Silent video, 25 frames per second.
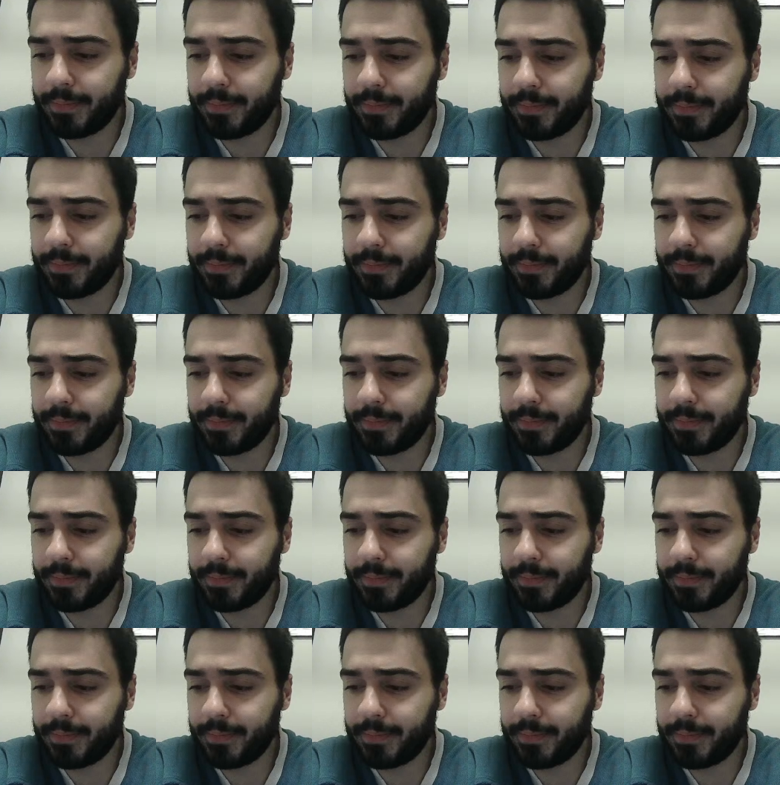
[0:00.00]
And
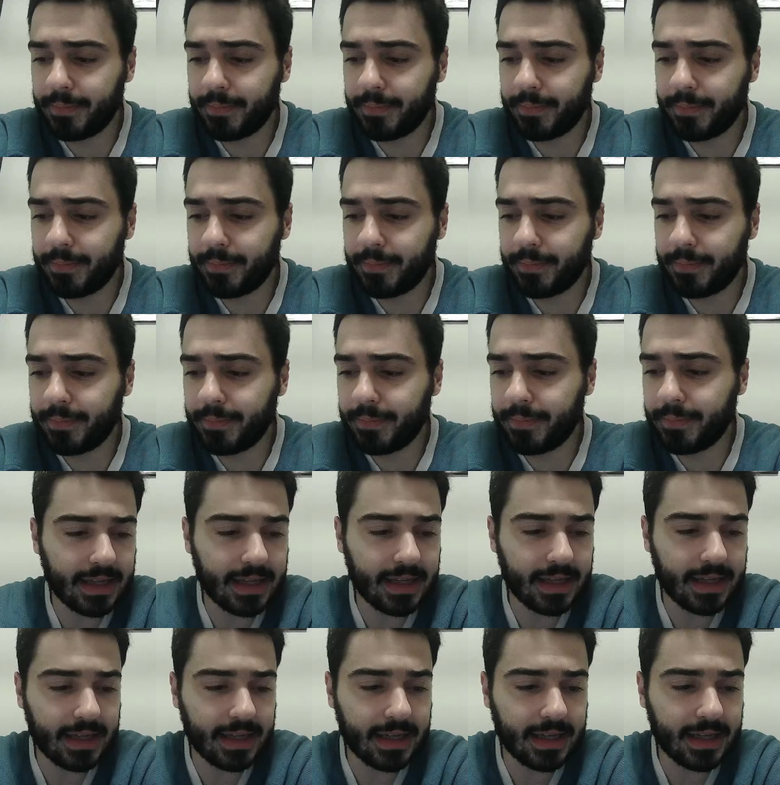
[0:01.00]
yeah, as I said,
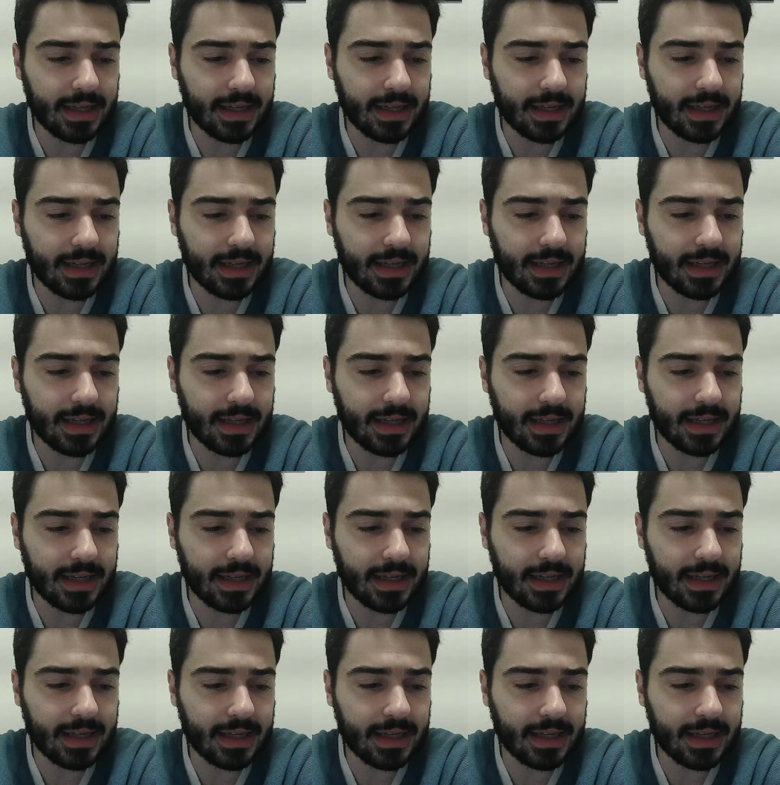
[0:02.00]
it was another tough